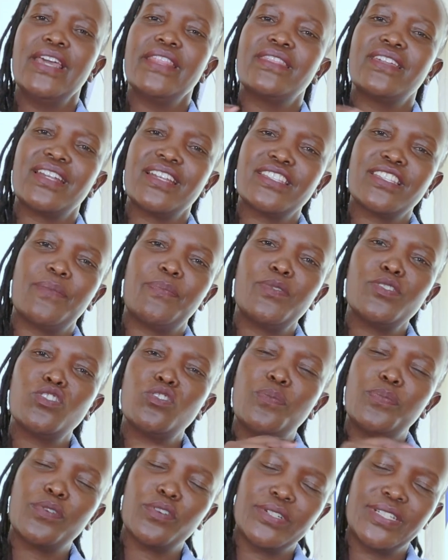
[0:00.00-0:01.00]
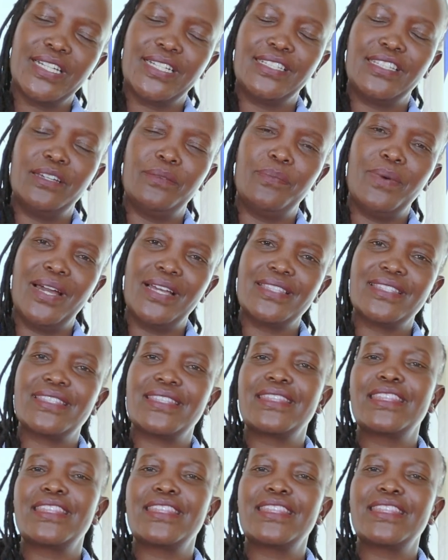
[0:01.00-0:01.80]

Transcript: that are supposed to protect the birds,